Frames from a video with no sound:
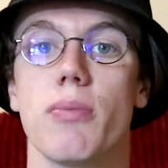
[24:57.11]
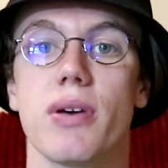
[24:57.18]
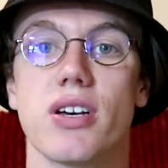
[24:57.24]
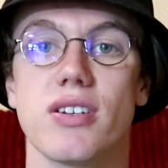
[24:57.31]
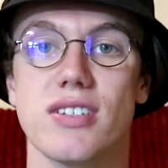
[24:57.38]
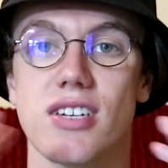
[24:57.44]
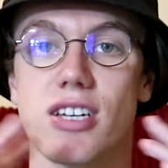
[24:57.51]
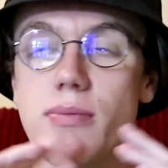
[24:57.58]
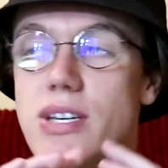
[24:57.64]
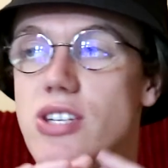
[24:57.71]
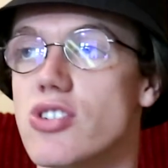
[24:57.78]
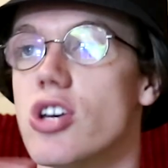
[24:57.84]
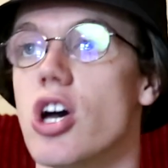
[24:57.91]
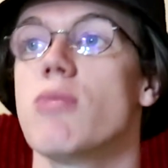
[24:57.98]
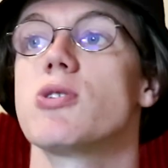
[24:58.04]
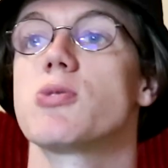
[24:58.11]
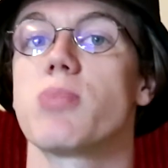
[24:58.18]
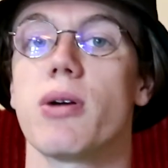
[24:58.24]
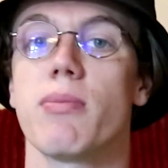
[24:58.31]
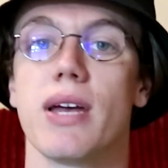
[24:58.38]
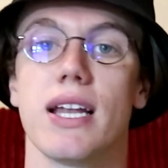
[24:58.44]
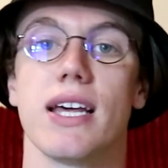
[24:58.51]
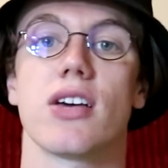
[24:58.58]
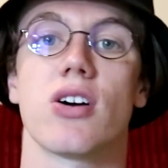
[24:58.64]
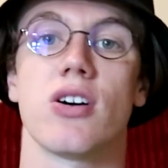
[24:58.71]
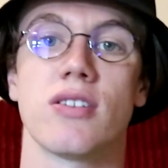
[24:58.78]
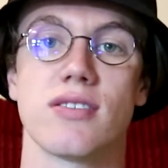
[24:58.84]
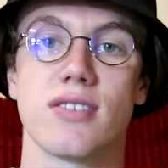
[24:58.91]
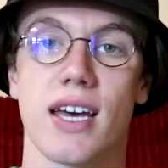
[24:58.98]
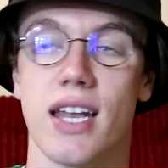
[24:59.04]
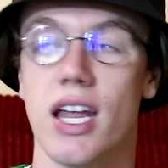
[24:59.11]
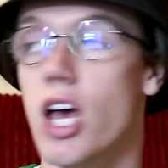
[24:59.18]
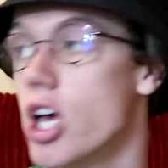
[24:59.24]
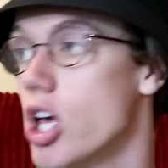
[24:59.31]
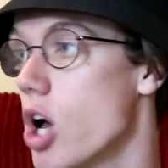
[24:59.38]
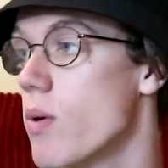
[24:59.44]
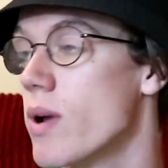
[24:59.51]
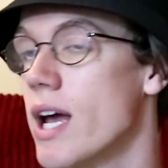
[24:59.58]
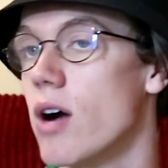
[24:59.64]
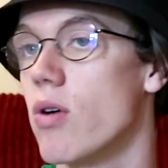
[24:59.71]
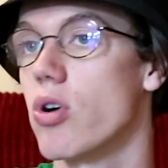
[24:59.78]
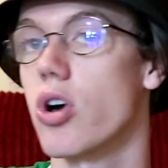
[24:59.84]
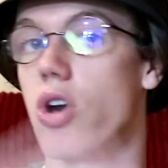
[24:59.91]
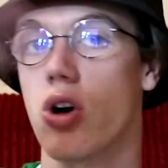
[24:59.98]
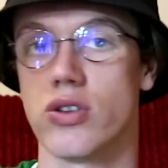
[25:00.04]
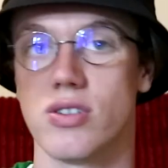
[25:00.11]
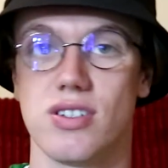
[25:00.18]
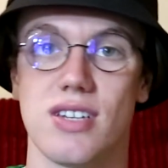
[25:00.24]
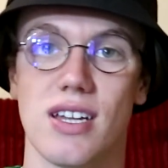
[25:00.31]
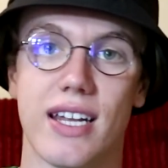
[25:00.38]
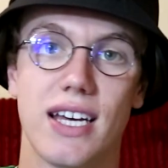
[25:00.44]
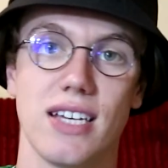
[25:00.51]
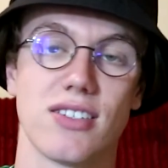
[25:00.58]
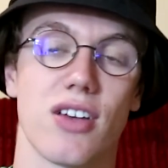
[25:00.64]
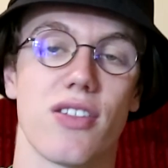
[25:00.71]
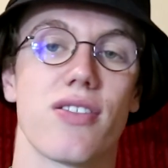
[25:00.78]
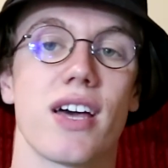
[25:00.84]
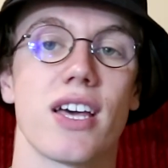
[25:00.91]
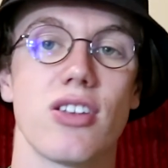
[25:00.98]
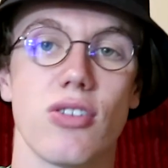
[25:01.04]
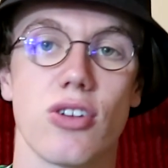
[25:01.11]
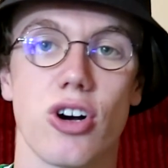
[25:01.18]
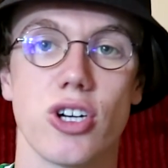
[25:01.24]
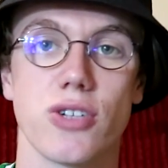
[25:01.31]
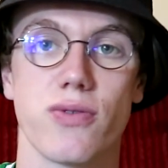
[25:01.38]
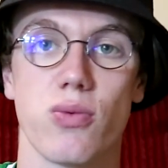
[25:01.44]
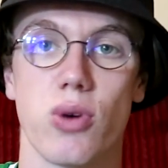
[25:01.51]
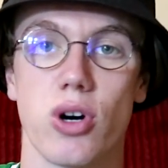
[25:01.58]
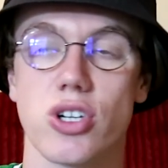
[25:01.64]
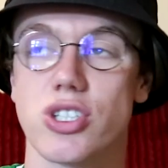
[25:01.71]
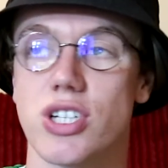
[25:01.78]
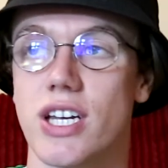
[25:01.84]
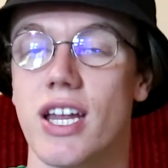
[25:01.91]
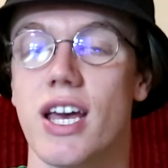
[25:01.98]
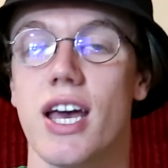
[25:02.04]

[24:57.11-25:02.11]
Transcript: because there's going to be so much Premier League content going out constantly. So thank you guys for watching.